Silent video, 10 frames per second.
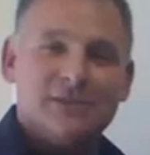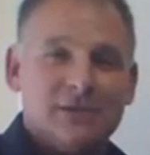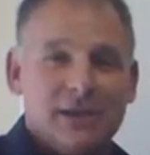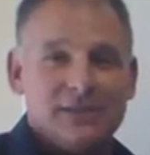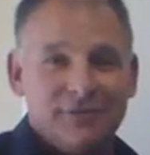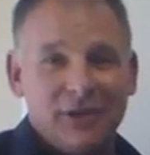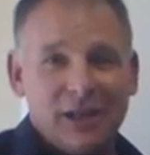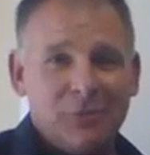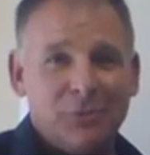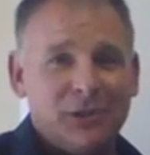is
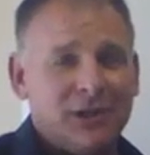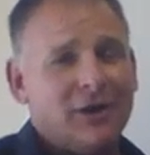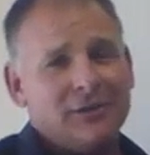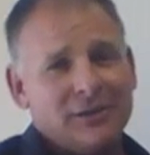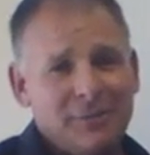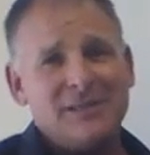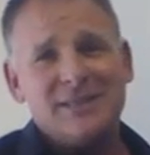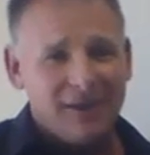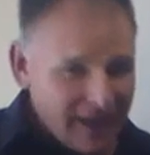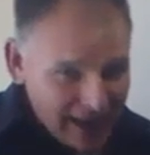available below. Let me
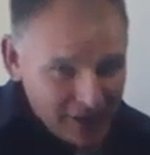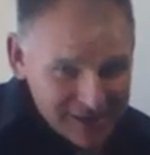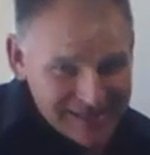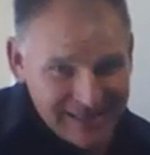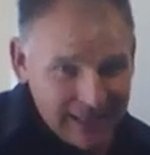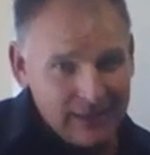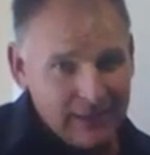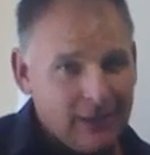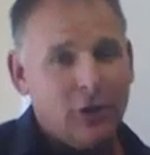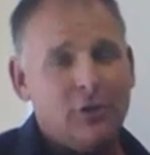tell you how
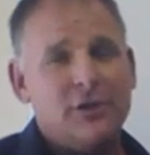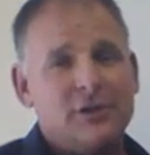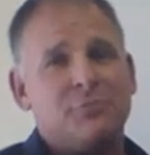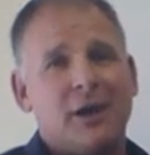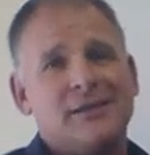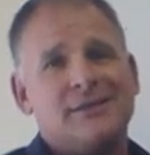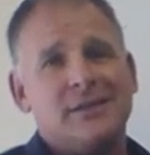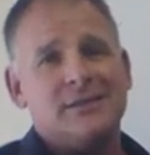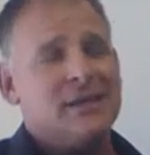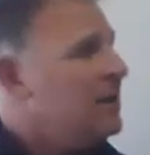insanely low this price
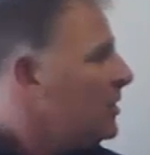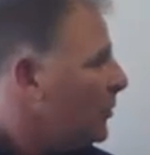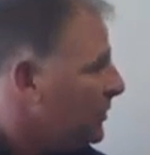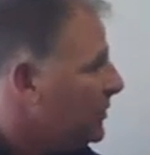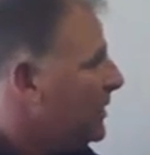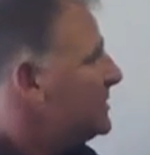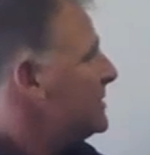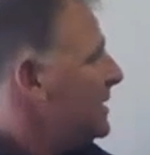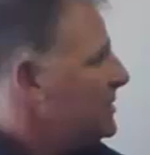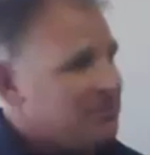is. When you get
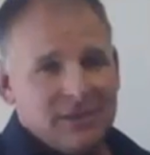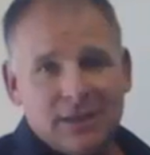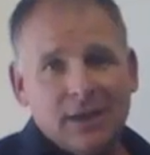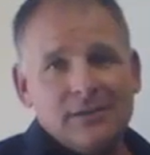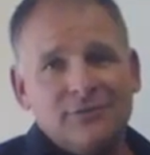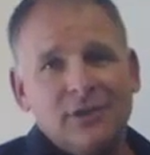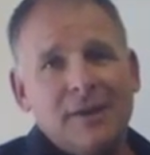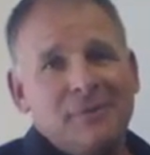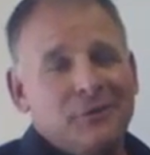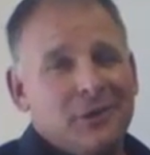signed up today on this VIP
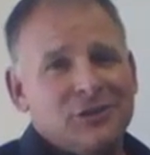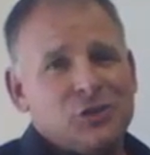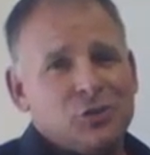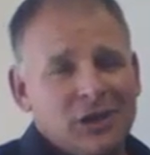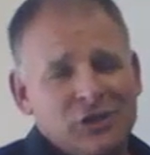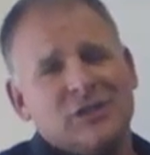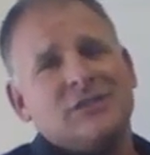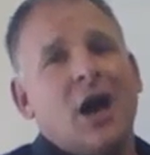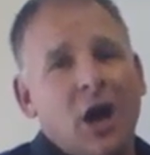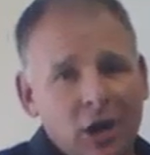registration, it's
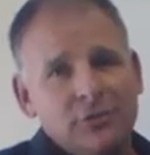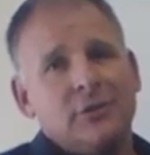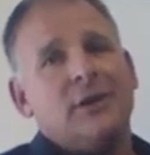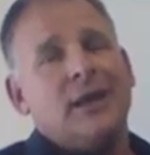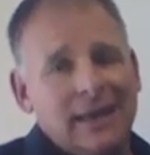$197